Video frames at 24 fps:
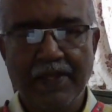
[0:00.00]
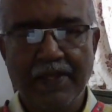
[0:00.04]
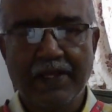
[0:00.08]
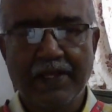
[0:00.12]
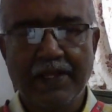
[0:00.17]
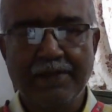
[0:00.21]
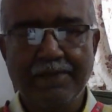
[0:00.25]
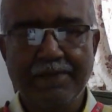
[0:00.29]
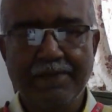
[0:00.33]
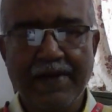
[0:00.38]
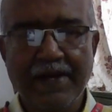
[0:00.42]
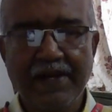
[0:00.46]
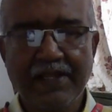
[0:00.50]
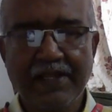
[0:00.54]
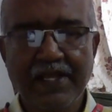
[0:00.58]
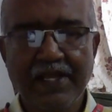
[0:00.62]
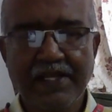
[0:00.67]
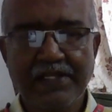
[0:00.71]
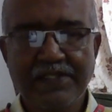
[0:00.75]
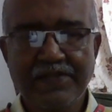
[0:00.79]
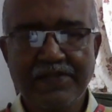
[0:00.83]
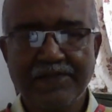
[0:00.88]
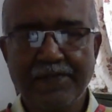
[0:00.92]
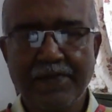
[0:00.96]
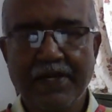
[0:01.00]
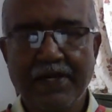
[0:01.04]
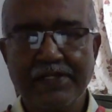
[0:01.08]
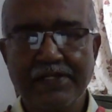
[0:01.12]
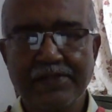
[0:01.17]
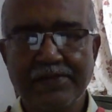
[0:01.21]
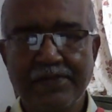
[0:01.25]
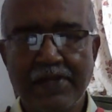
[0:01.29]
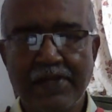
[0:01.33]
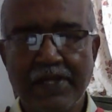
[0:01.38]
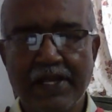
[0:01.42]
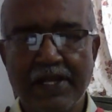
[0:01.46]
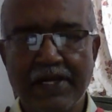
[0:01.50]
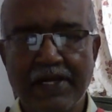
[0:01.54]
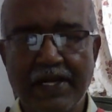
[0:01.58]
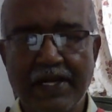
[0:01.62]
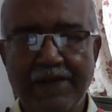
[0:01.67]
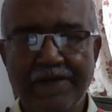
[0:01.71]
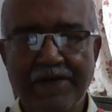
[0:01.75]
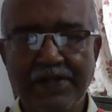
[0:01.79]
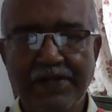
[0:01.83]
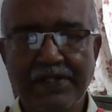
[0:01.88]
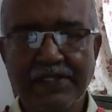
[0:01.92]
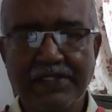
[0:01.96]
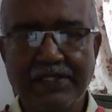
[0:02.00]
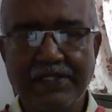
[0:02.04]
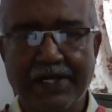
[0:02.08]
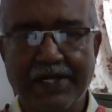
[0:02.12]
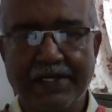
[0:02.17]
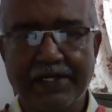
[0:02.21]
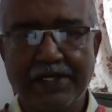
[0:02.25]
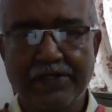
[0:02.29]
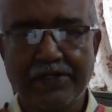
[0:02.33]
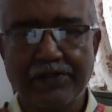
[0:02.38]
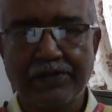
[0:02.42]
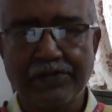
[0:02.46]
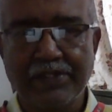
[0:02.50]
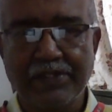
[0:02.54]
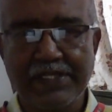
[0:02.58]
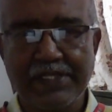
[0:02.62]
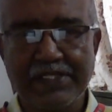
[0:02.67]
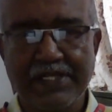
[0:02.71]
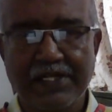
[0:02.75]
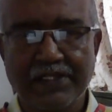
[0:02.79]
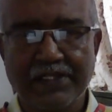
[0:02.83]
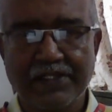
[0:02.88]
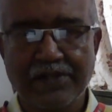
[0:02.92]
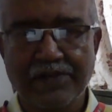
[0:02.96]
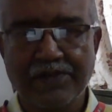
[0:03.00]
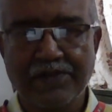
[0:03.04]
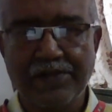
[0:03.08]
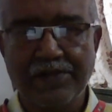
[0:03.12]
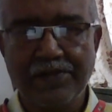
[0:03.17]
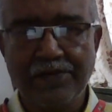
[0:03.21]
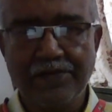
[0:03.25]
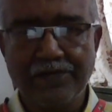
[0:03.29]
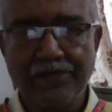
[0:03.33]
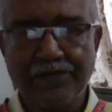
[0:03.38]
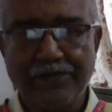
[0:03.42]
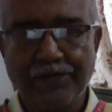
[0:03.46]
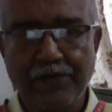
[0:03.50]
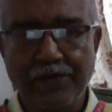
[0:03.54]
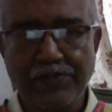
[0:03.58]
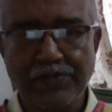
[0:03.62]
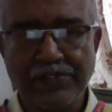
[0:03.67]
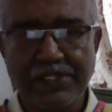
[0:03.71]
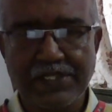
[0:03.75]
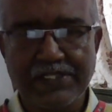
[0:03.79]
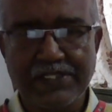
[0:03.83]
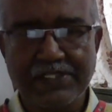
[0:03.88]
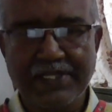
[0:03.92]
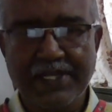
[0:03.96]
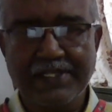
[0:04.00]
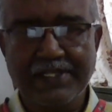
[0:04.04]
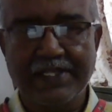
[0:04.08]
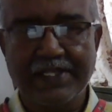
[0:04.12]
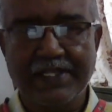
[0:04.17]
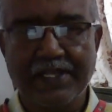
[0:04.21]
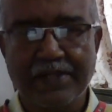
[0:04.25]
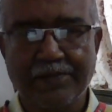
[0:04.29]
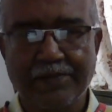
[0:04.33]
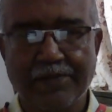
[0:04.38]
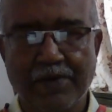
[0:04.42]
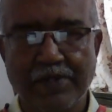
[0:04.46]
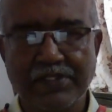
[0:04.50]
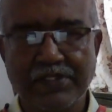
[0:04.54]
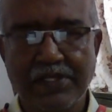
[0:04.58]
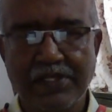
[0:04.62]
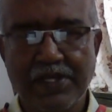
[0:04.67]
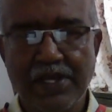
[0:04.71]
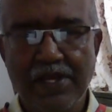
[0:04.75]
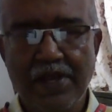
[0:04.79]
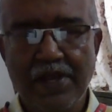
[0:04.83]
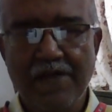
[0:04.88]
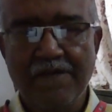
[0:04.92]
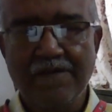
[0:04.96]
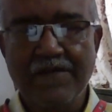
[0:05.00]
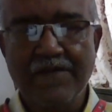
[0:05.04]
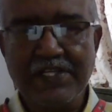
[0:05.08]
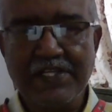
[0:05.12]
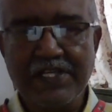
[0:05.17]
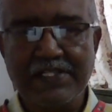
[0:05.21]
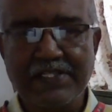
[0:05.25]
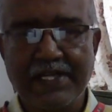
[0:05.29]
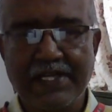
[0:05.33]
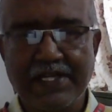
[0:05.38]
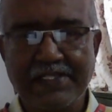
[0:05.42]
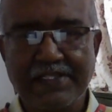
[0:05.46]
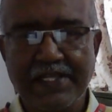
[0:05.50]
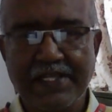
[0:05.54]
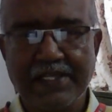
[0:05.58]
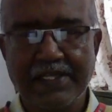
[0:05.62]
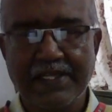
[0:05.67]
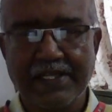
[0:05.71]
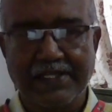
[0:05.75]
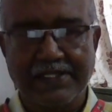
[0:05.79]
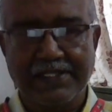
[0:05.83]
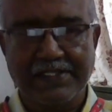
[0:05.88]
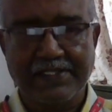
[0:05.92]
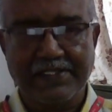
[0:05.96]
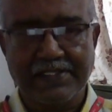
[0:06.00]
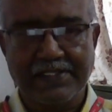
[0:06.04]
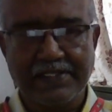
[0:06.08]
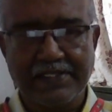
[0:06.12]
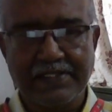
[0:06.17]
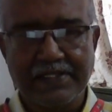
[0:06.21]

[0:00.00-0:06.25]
In manual gear shift mechanism, a lever is connected to the selector of the forks inside the gearbox, which selects the gears.